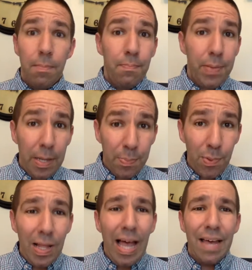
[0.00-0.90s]

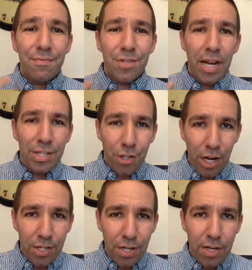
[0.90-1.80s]
People have
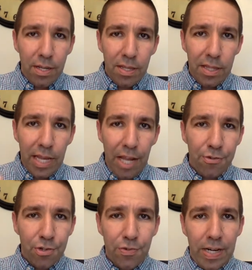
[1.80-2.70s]
digested the
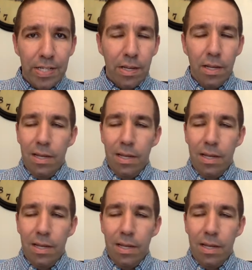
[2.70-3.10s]
interest rates.